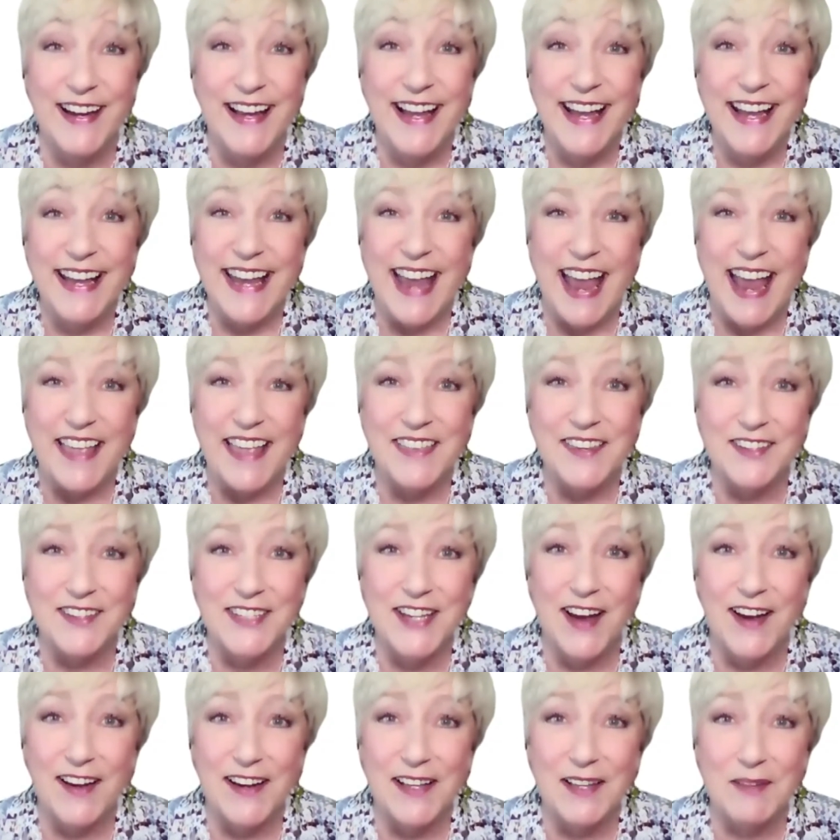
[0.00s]
Kathy will
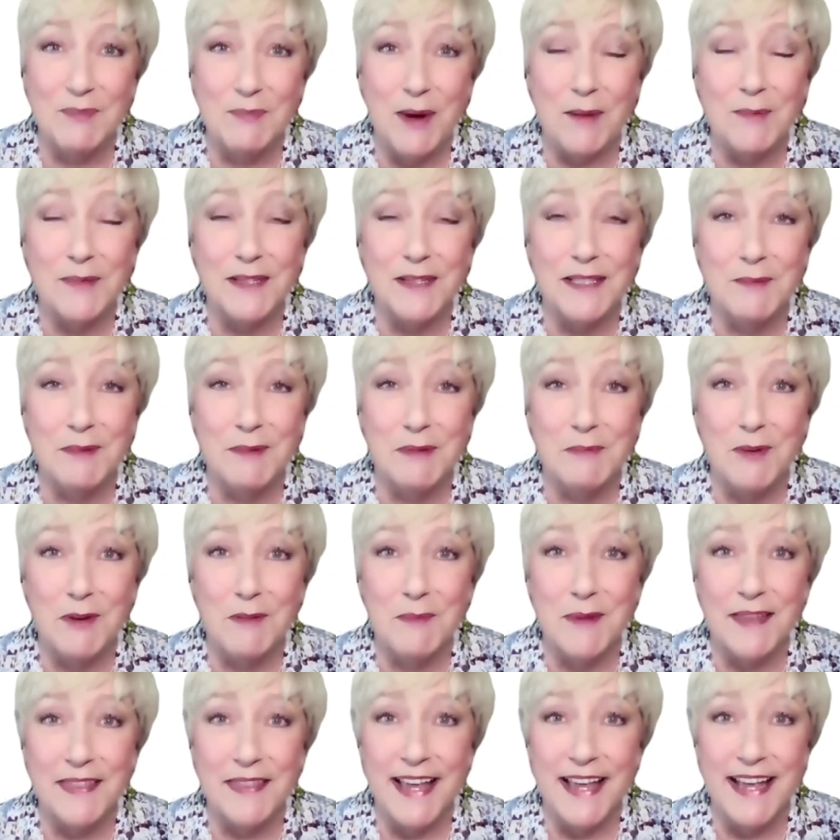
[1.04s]
talk probably a little bit more
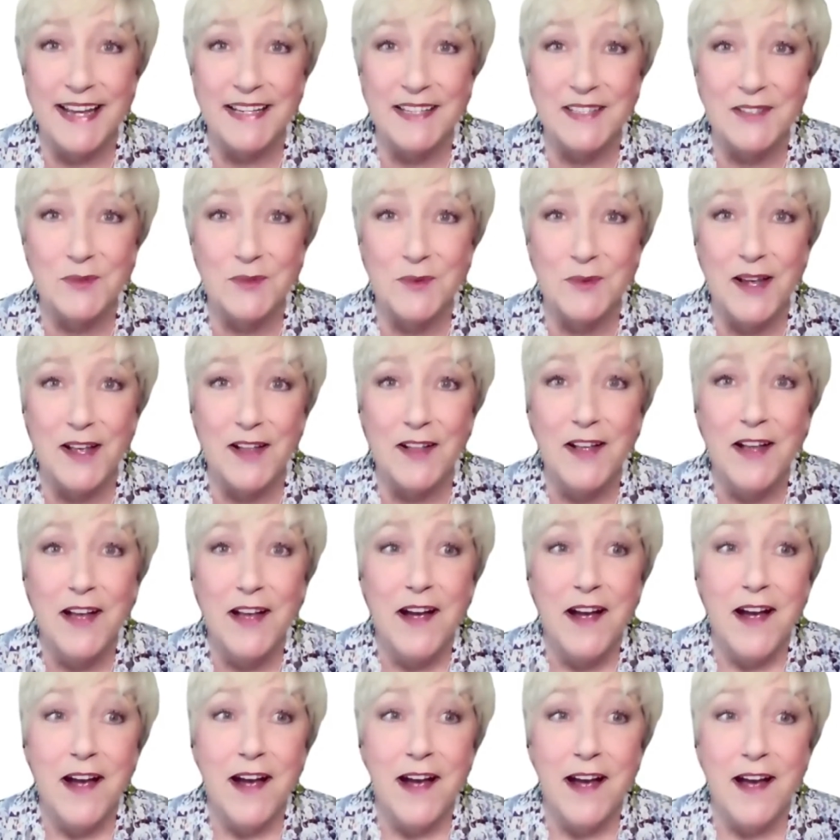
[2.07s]
about that as well.
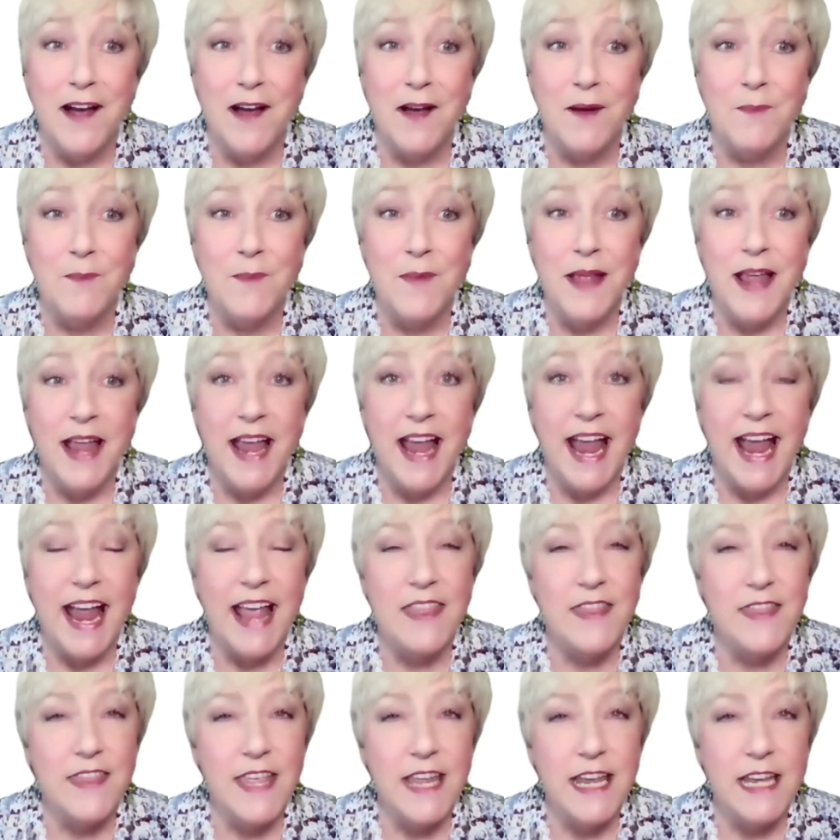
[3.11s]
And
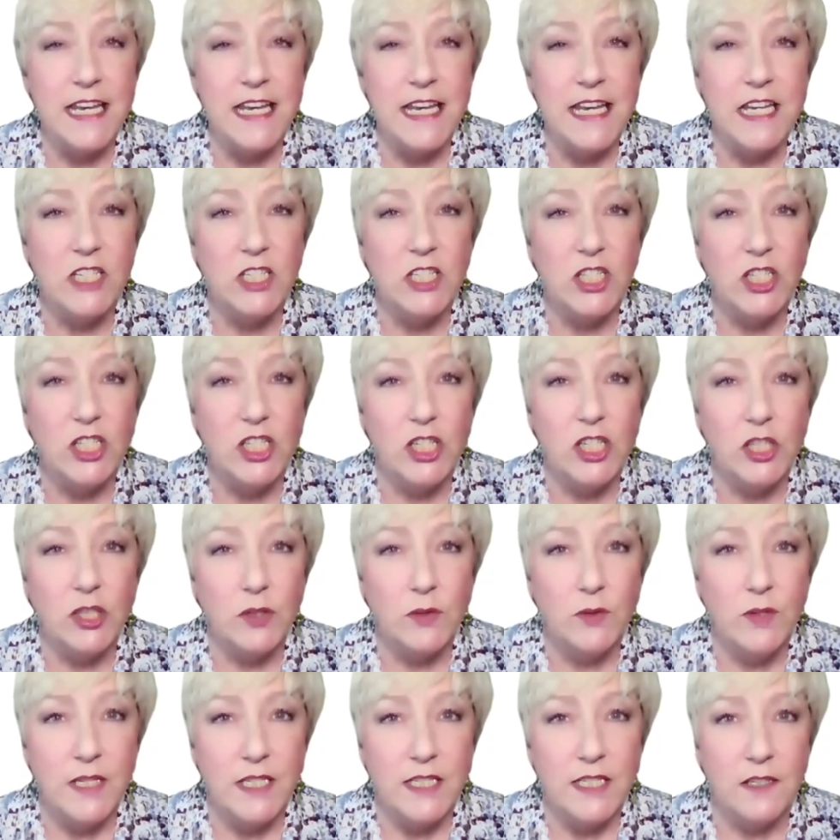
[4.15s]
then
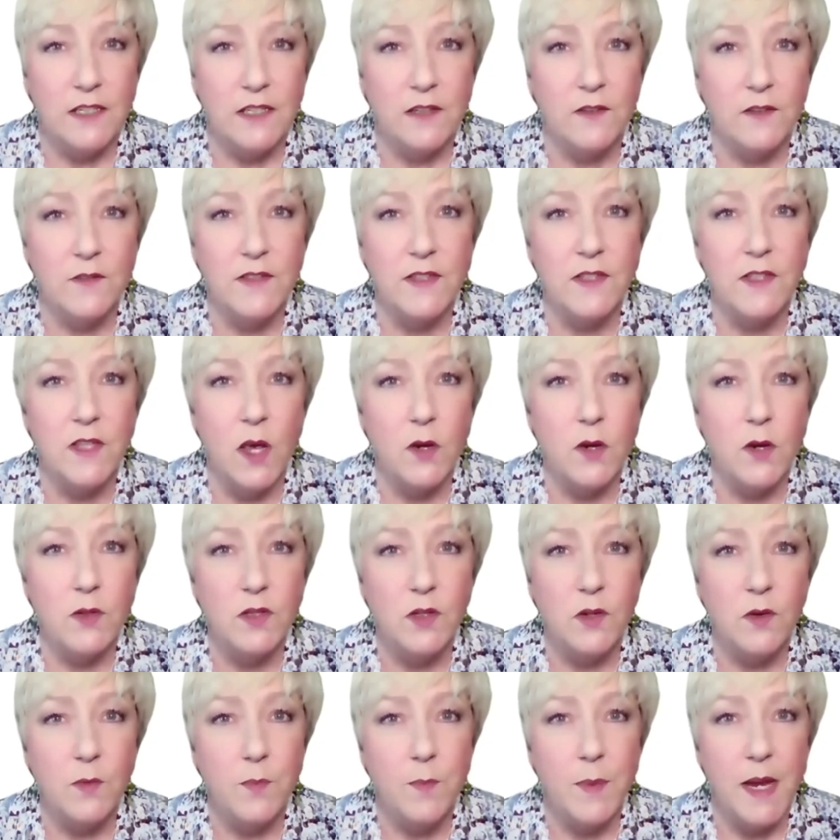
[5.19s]
intuitives, those
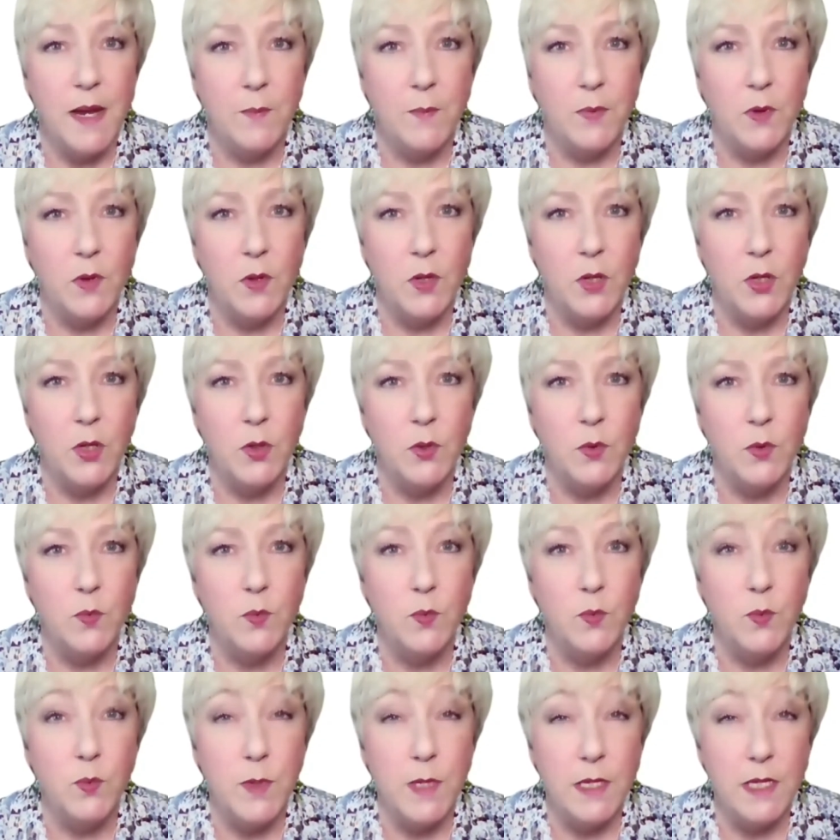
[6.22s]
are people who
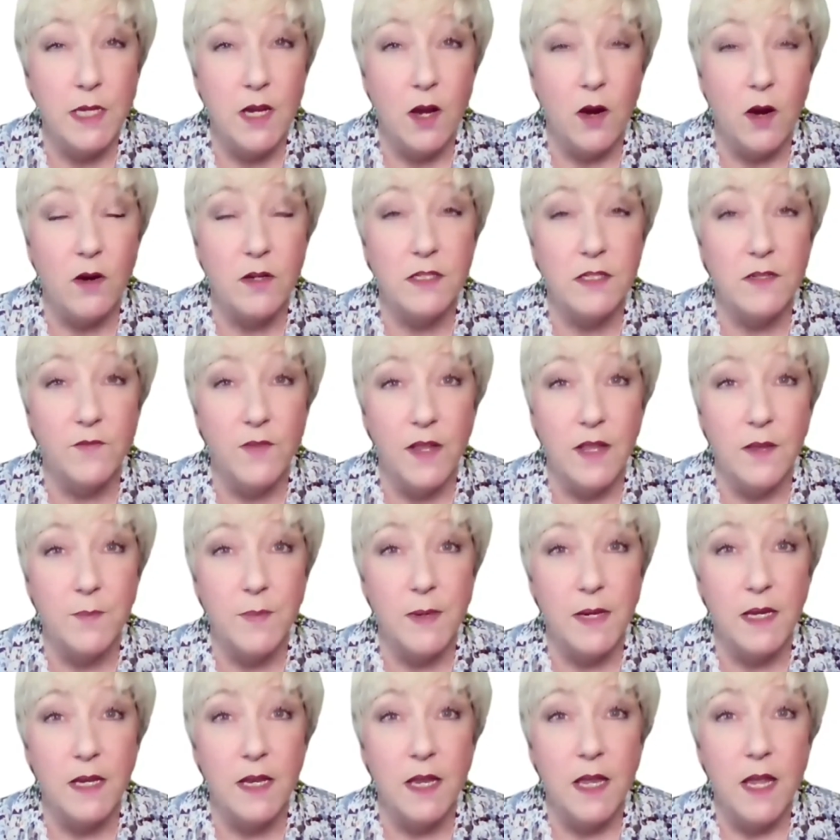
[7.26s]
really are
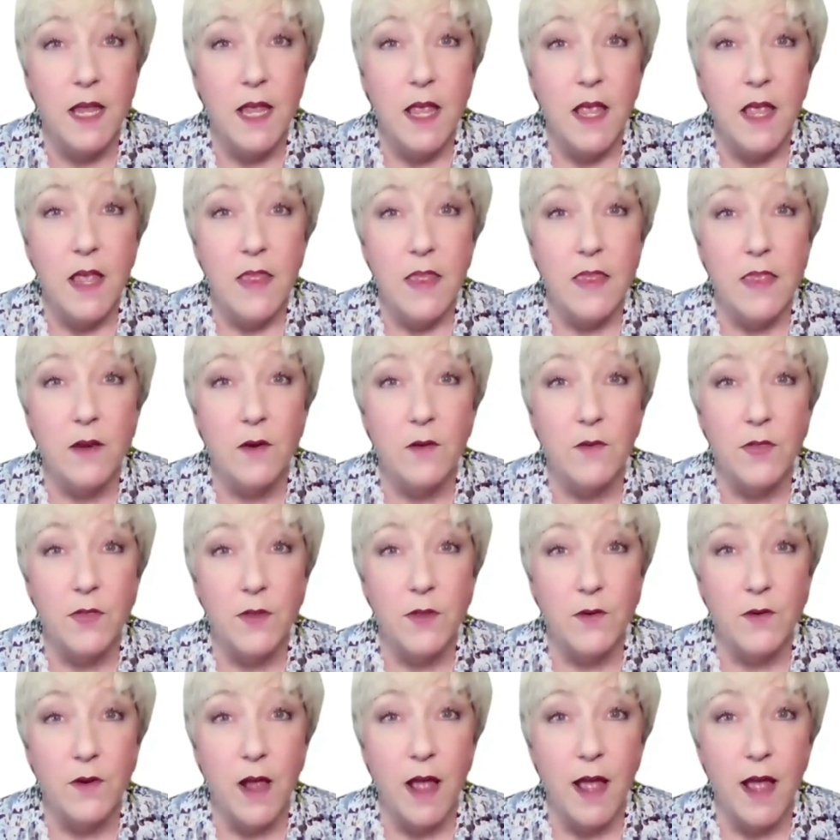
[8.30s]
developing their
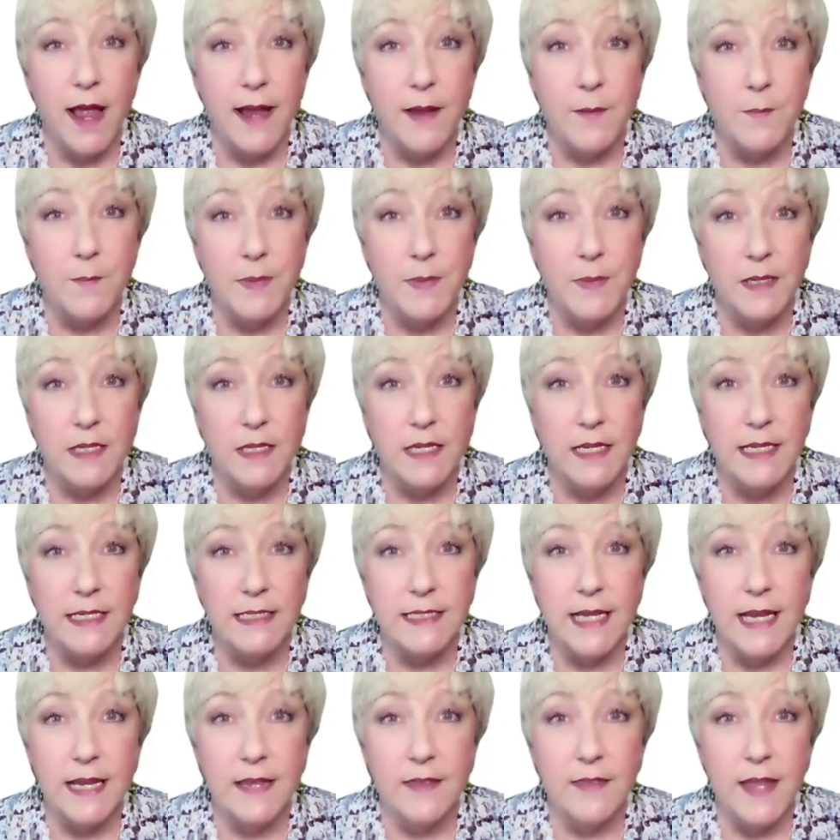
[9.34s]
third eye abilities,
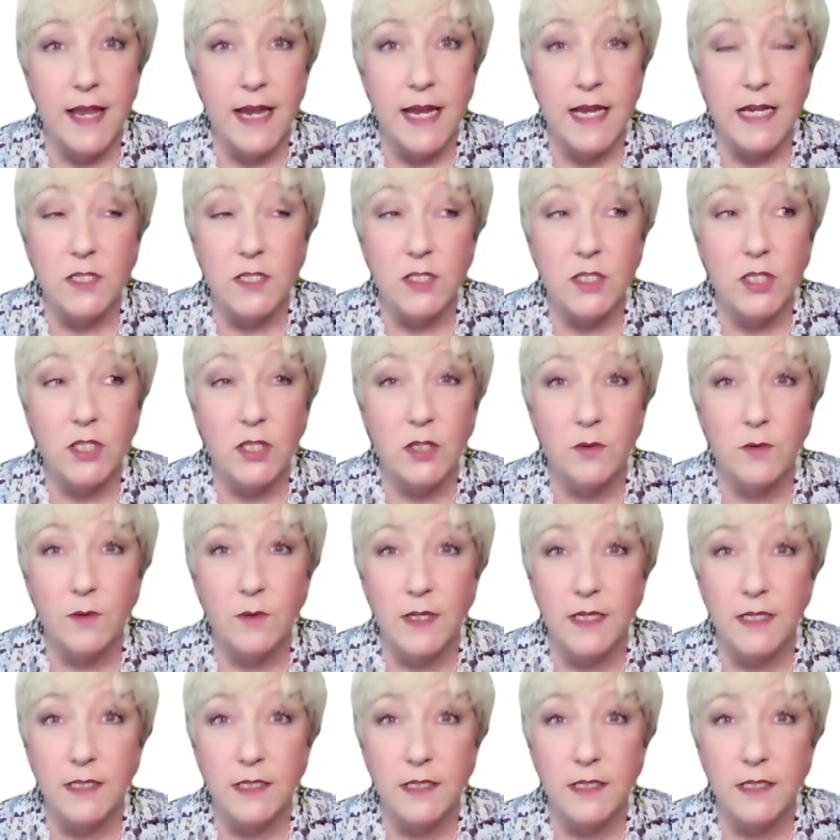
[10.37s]
and they intuit